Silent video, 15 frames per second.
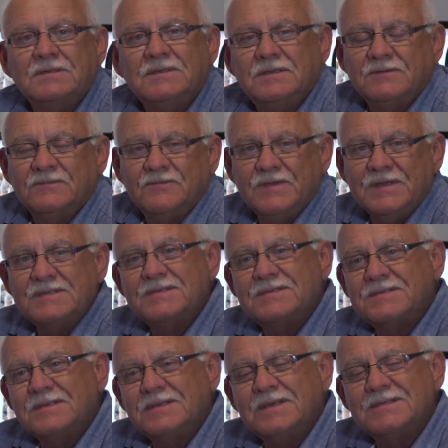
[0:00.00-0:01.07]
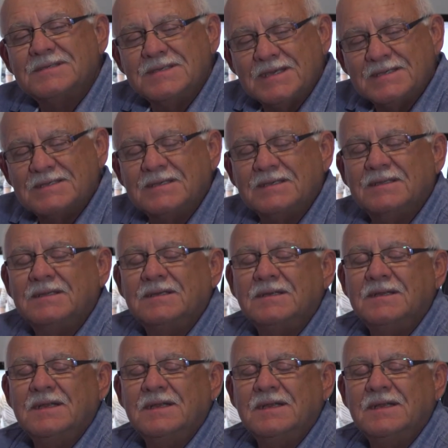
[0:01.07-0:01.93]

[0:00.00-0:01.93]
convince the assessor that